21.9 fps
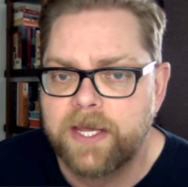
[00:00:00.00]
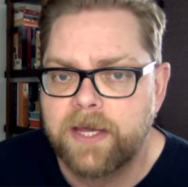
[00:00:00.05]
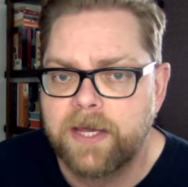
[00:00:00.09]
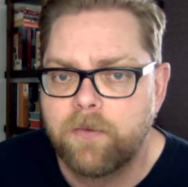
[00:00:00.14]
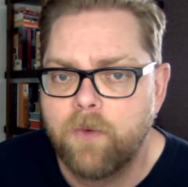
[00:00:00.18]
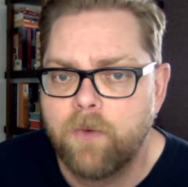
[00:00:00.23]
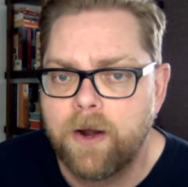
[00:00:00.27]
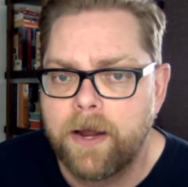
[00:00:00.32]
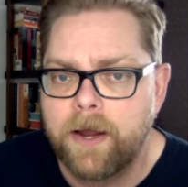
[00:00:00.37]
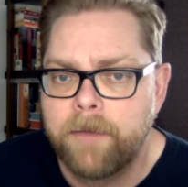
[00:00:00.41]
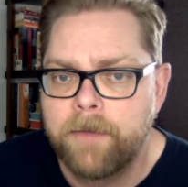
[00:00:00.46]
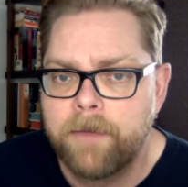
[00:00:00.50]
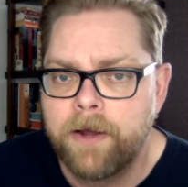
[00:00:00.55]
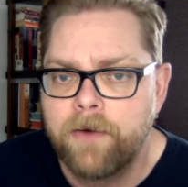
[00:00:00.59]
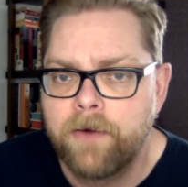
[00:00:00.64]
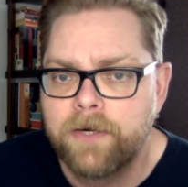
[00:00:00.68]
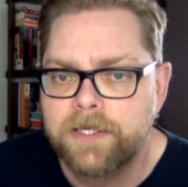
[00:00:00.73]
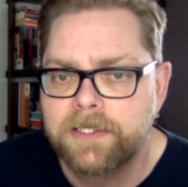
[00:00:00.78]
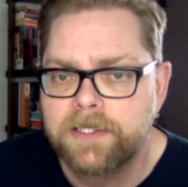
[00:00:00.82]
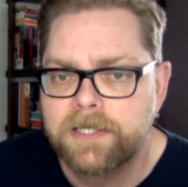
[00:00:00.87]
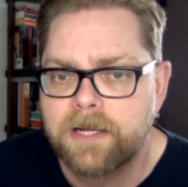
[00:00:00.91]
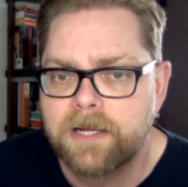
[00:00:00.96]
And what I
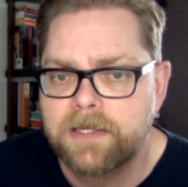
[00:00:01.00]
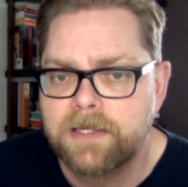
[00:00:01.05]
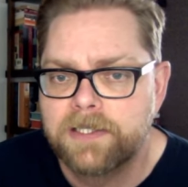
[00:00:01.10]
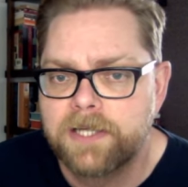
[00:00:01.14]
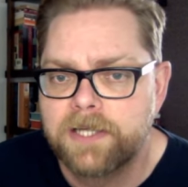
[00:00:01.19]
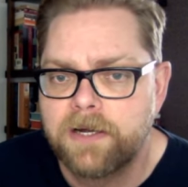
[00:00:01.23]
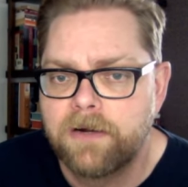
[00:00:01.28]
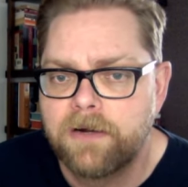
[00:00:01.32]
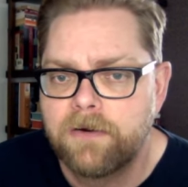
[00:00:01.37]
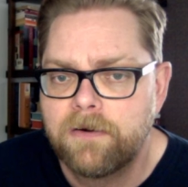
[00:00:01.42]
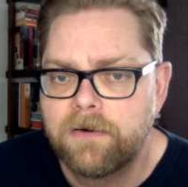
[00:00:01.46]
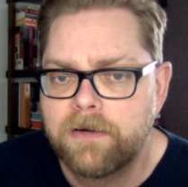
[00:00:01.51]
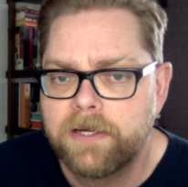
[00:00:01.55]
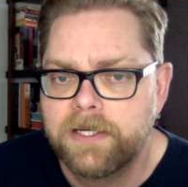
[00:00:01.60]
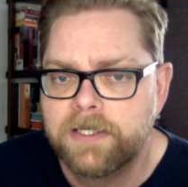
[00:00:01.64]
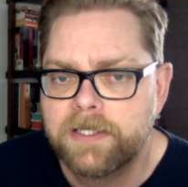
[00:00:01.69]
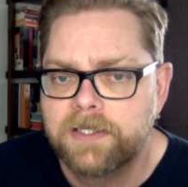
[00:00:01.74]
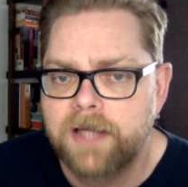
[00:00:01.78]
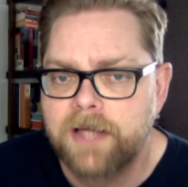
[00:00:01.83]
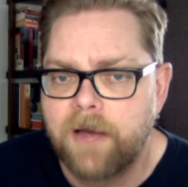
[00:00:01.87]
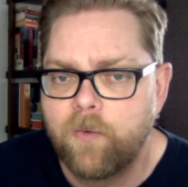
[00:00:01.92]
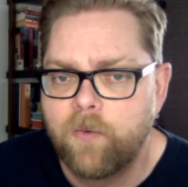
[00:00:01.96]
noticed also
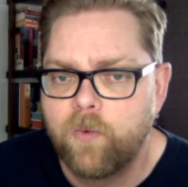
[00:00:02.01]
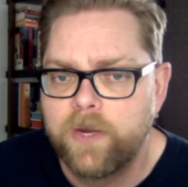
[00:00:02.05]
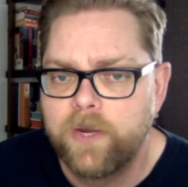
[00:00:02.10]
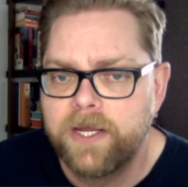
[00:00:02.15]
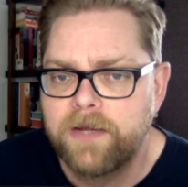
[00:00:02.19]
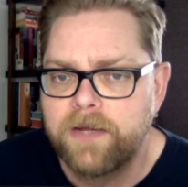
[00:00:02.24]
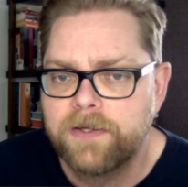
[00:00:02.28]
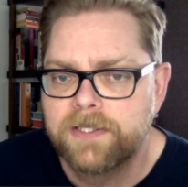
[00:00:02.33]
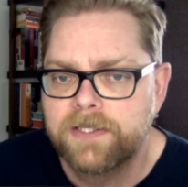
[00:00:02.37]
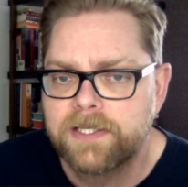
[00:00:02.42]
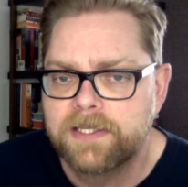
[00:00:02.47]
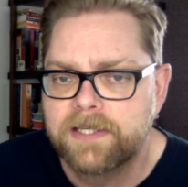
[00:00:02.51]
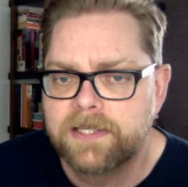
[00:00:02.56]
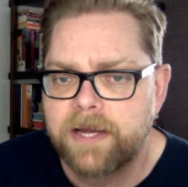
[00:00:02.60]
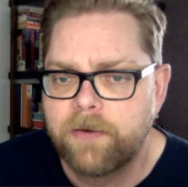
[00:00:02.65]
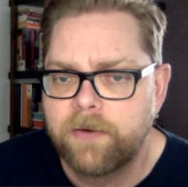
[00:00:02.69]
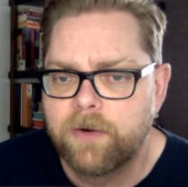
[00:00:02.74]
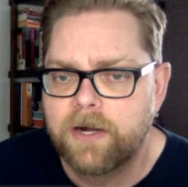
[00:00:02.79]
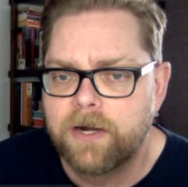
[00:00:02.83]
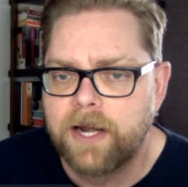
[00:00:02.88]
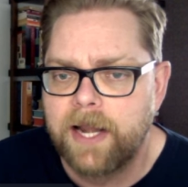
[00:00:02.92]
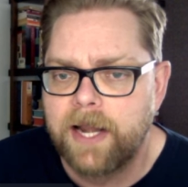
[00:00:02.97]
is we use the sight
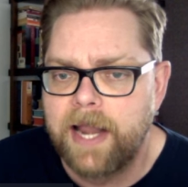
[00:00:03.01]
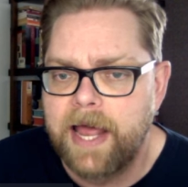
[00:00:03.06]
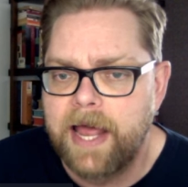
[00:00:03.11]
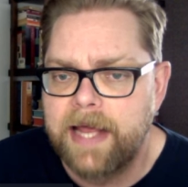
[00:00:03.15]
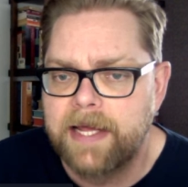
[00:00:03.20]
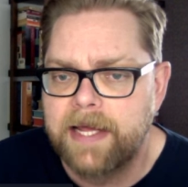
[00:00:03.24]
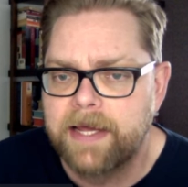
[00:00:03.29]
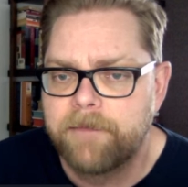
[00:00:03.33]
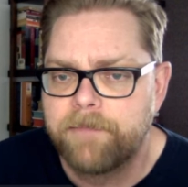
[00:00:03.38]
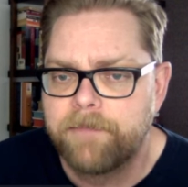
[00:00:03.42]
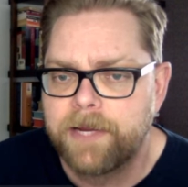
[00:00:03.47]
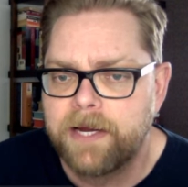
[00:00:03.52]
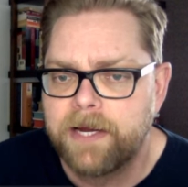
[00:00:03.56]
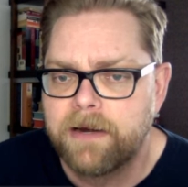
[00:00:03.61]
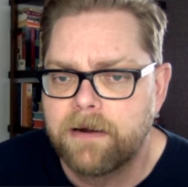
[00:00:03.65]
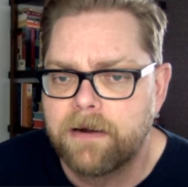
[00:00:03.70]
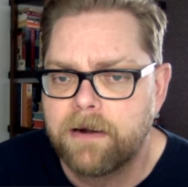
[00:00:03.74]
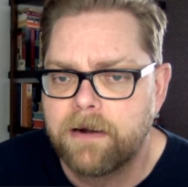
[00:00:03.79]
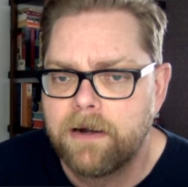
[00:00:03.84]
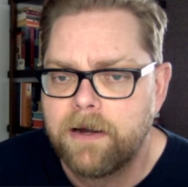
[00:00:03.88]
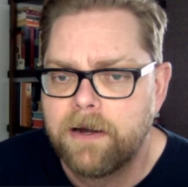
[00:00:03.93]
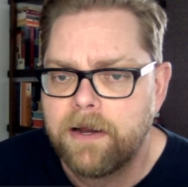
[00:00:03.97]
word like up
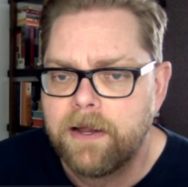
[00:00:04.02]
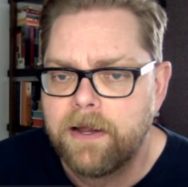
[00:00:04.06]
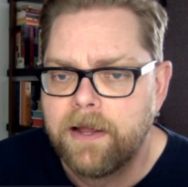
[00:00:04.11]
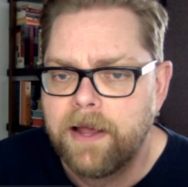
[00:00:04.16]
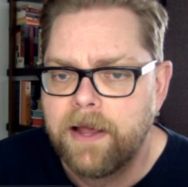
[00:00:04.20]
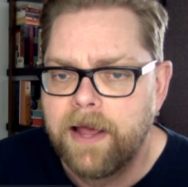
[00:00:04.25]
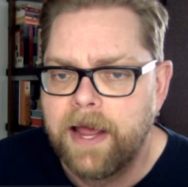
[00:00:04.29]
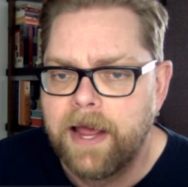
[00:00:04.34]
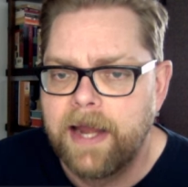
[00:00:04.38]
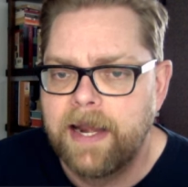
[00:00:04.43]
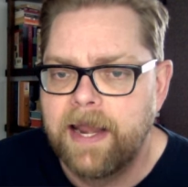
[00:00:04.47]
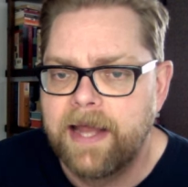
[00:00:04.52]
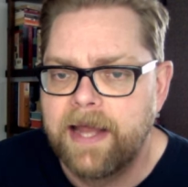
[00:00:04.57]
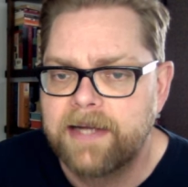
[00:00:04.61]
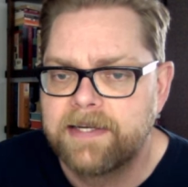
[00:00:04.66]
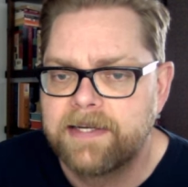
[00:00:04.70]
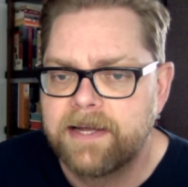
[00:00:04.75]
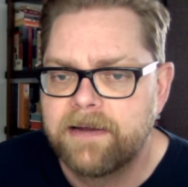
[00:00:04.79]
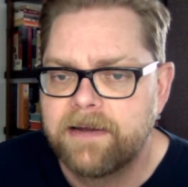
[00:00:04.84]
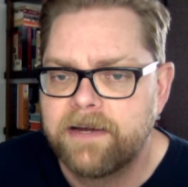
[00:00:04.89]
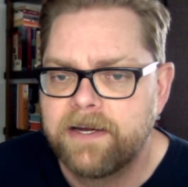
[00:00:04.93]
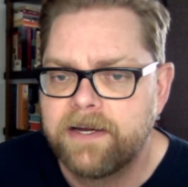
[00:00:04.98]
here and like
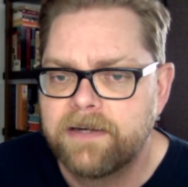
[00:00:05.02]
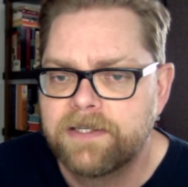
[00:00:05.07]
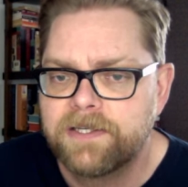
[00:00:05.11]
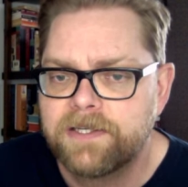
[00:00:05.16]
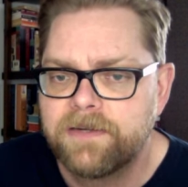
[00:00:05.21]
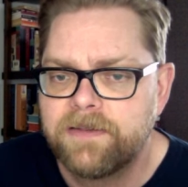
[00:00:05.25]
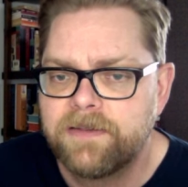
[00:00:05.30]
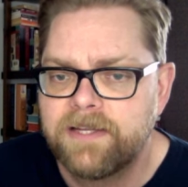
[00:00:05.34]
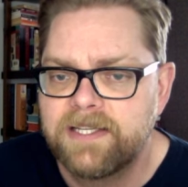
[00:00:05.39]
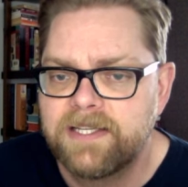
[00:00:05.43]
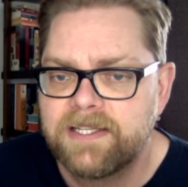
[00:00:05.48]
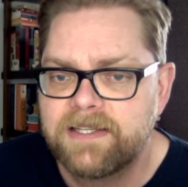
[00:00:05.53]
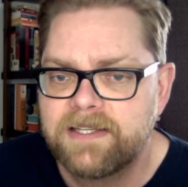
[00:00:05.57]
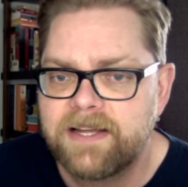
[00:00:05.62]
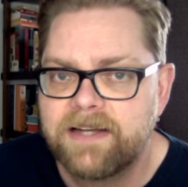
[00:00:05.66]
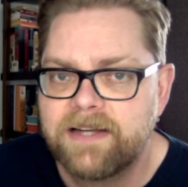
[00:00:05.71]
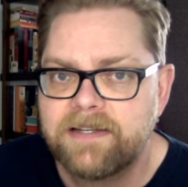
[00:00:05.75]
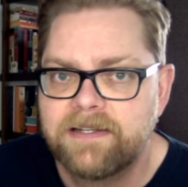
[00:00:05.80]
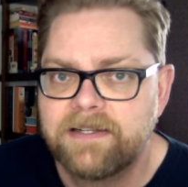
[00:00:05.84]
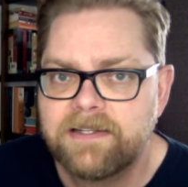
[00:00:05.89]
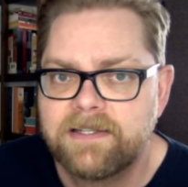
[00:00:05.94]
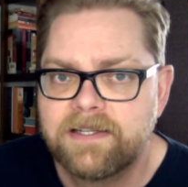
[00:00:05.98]
down here. So this
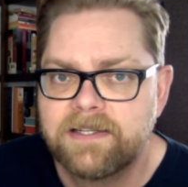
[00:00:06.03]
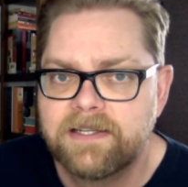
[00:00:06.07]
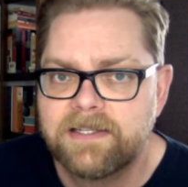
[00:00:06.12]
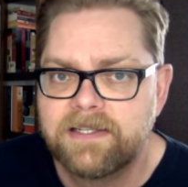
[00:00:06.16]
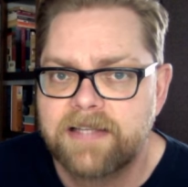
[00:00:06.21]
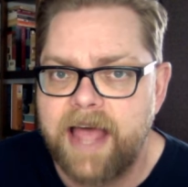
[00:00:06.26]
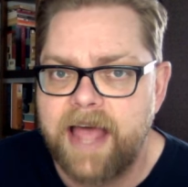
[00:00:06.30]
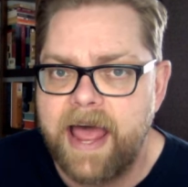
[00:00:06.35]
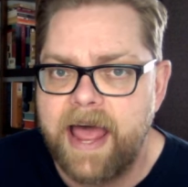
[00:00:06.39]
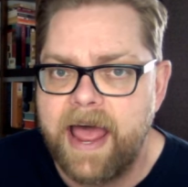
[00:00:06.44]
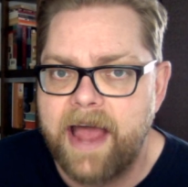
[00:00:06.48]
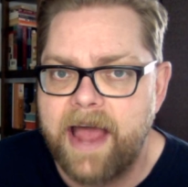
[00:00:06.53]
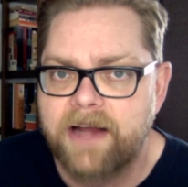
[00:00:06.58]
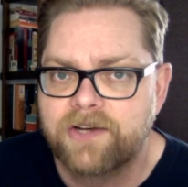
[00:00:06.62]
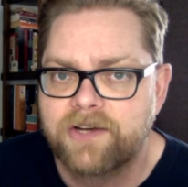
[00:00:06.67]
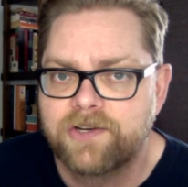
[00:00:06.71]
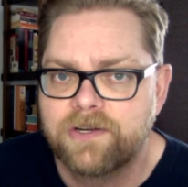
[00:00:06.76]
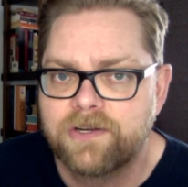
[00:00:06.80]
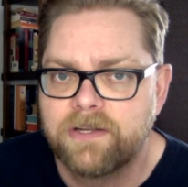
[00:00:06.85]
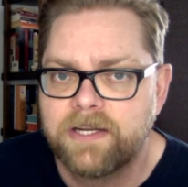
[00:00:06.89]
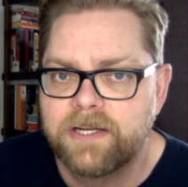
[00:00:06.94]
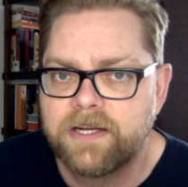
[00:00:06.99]
sentence is
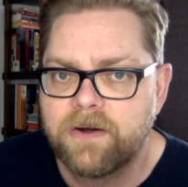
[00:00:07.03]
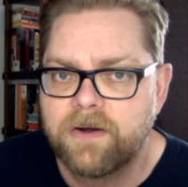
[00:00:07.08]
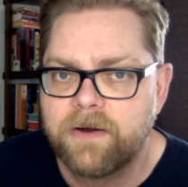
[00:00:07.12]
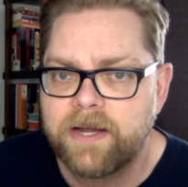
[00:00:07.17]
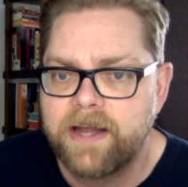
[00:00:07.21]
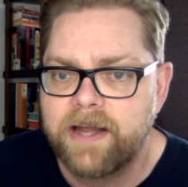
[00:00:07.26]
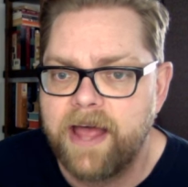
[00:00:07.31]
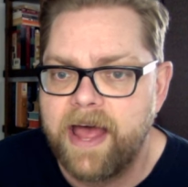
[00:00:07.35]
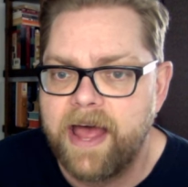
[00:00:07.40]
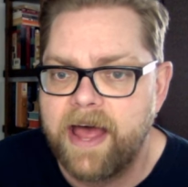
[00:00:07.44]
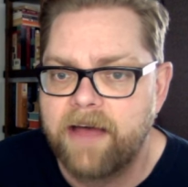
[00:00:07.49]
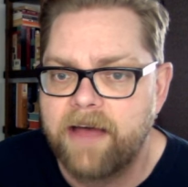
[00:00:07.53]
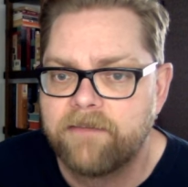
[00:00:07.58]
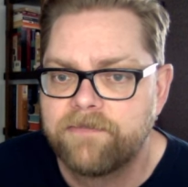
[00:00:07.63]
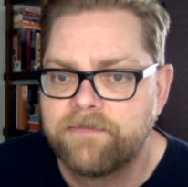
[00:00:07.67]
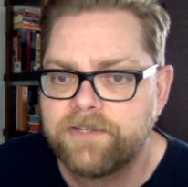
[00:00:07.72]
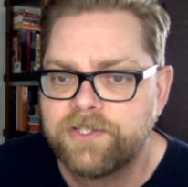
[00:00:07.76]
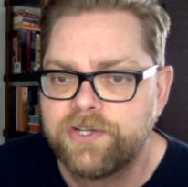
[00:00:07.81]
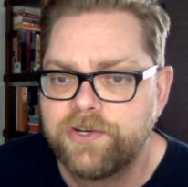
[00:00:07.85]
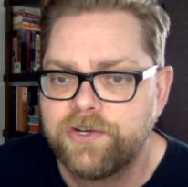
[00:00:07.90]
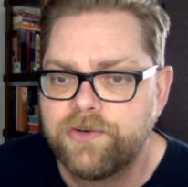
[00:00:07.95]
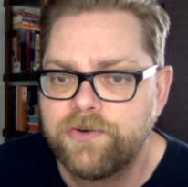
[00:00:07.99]
actually going to have
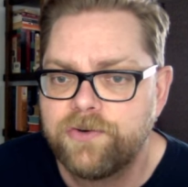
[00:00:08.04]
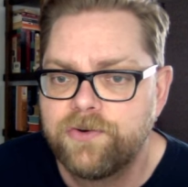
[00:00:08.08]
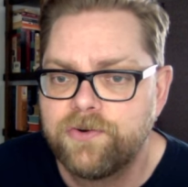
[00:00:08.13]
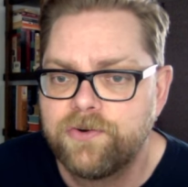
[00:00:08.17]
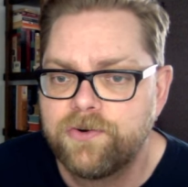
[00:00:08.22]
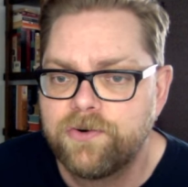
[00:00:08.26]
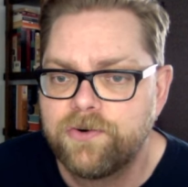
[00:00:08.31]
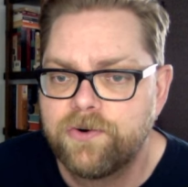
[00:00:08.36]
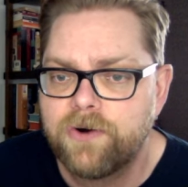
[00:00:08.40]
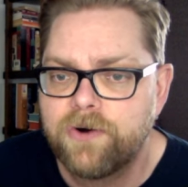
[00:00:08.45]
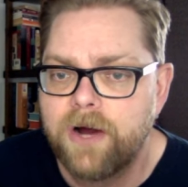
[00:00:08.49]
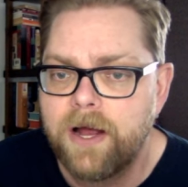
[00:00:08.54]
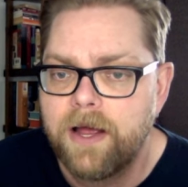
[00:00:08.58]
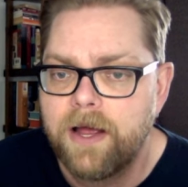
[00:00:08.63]
2